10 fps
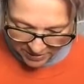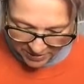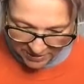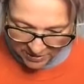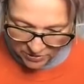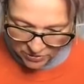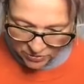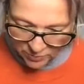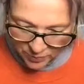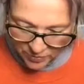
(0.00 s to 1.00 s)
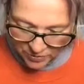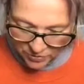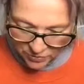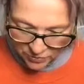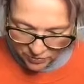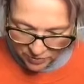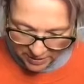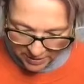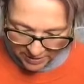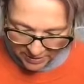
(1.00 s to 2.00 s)
just need to put do not
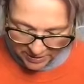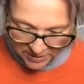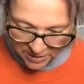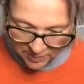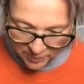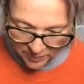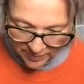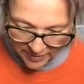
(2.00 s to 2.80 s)
disturb on.